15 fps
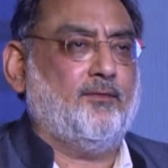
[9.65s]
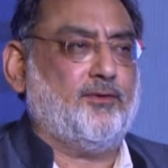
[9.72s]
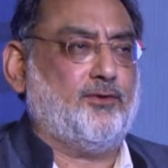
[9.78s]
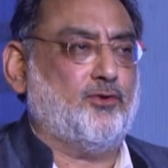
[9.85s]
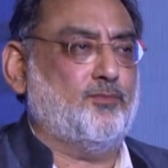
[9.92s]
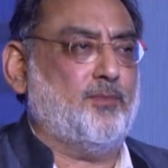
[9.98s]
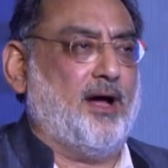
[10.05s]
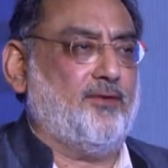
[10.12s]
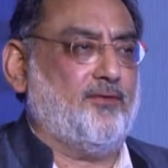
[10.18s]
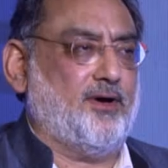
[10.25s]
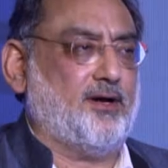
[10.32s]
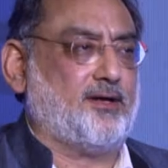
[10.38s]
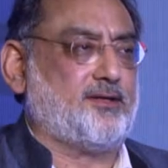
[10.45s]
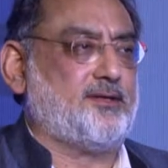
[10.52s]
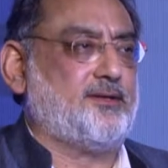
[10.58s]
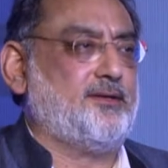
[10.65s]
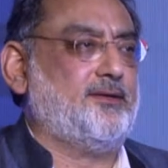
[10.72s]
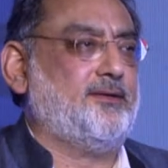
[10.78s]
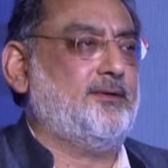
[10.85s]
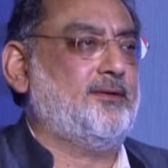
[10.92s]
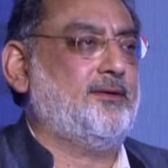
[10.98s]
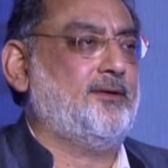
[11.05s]
to whom I worked
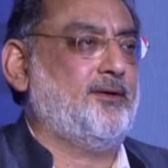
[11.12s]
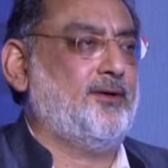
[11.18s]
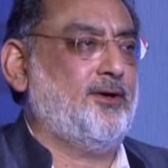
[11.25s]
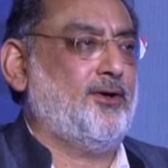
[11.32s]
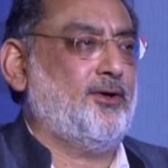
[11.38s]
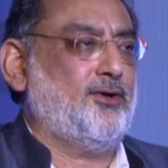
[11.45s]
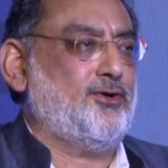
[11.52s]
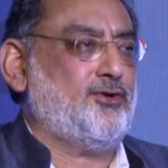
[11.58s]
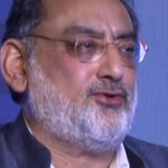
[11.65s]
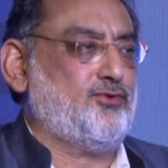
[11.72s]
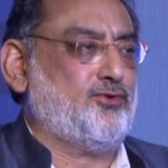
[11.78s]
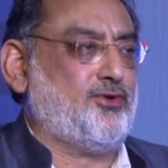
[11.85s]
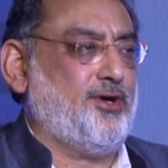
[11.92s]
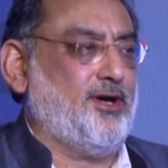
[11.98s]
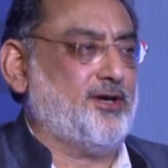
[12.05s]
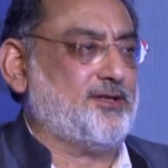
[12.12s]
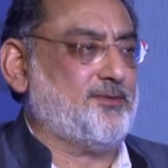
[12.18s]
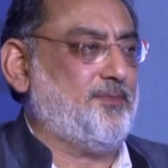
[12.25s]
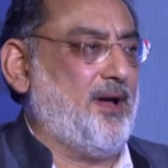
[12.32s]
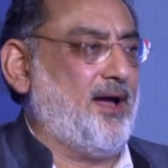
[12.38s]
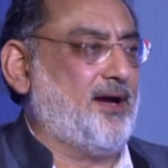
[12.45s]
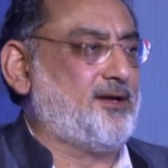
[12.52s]
2-3 years
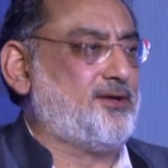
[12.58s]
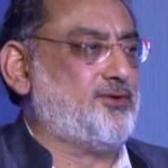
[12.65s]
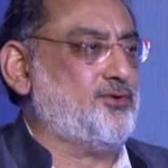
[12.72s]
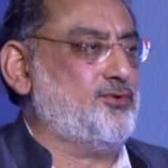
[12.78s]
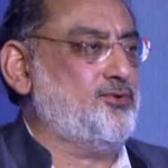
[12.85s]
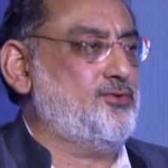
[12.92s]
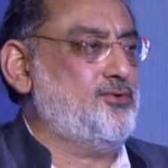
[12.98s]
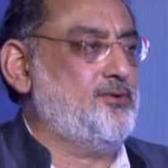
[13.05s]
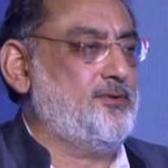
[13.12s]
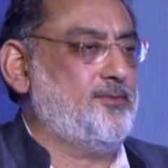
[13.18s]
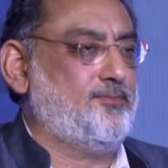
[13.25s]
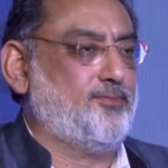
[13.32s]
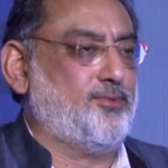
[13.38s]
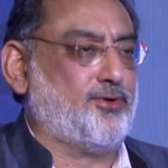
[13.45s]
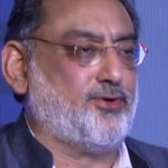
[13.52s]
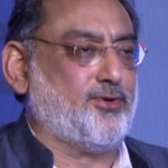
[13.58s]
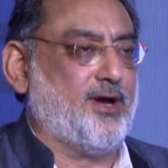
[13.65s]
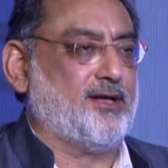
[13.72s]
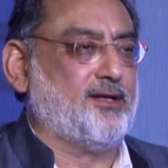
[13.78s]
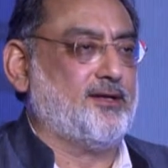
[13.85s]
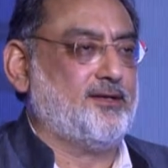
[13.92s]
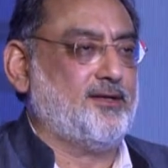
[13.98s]
back to put
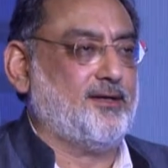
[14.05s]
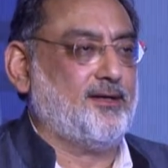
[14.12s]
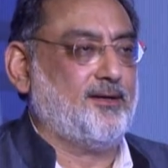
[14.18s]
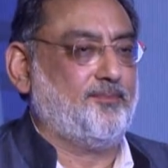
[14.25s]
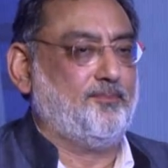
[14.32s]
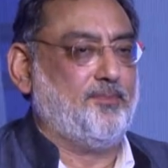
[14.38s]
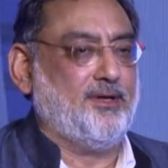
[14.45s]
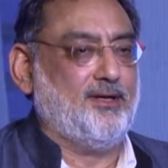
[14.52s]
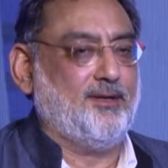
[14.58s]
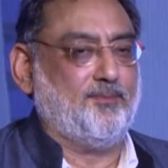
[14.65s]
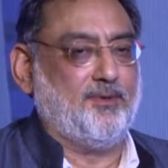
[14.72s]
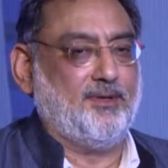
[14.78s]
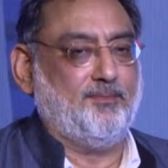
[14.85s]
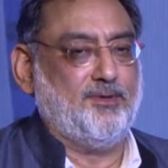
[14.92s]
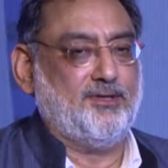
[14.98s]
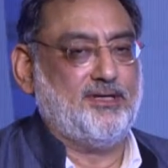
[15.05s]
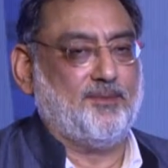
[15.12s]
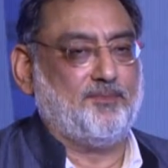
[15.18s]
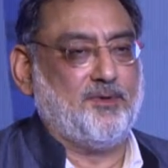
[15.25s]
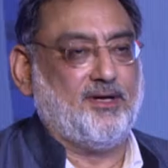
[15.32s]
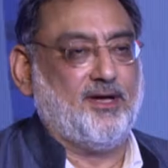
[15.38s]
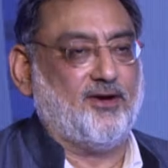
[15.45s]
together the
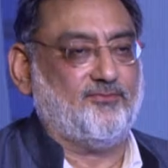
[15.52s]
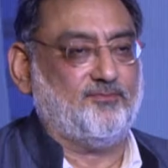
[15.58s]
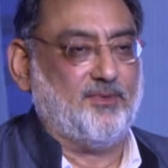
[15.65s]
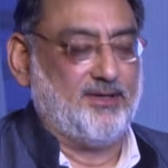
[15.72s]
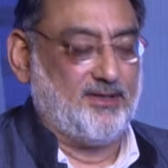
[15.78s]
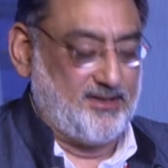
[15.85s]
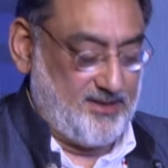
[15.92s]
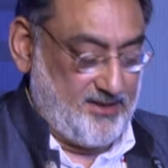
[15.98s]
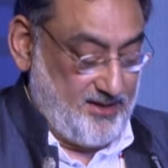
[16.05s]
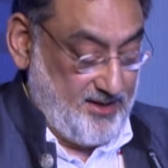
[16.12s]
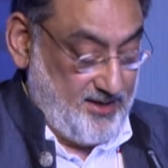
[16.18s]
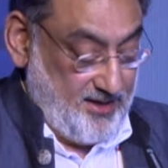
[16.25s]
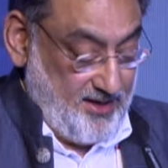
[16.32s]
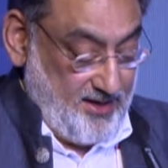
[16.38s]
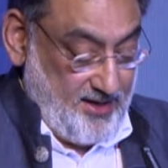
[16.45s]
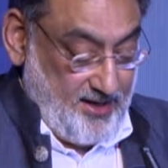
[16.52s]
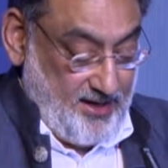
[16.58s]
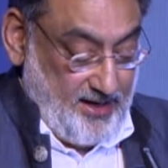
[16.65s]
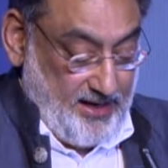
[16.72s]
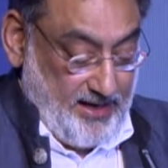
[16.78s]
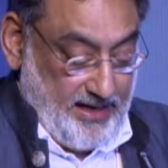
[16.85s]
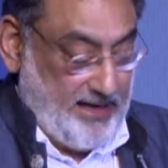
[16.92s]
PDP-BJP government
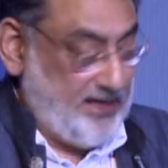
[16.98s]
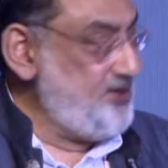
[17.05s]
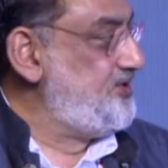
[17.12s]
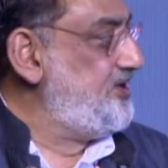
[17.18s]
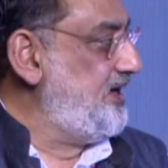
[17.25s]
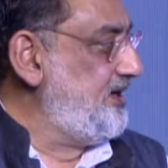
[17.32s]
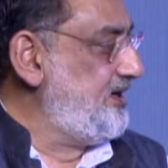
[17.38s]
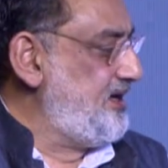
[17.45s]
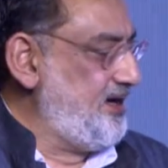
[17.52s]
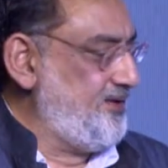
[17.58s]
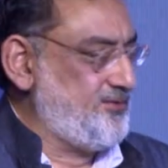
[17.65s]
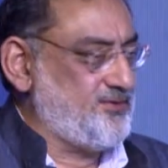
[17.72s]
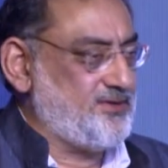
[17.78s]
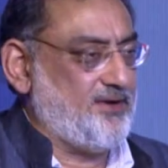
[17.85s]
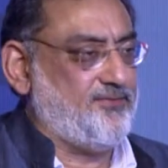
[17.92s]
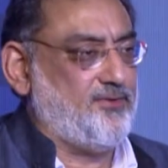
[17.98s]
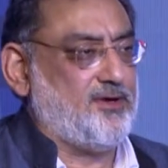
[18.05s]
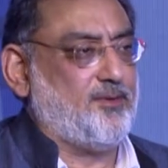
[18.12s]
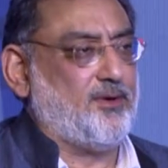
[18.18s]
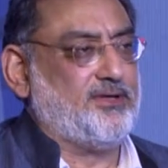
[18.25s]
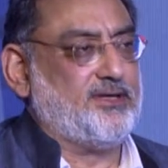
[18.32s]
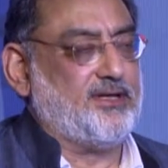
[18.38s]
in J&K, which was effort
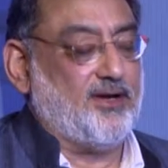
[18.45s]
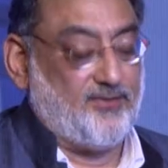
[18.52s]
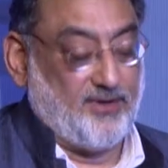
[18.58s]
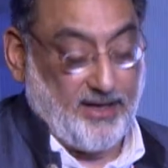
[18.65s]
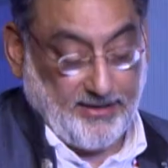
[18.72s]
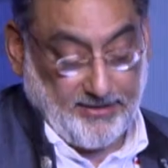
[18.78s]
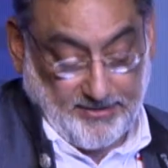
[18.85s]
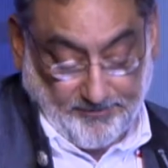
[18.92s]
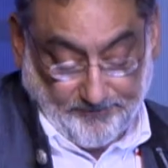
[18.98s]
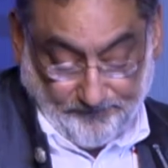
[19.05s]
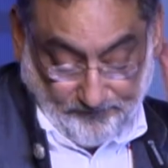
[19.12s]
about the JNF Alliance.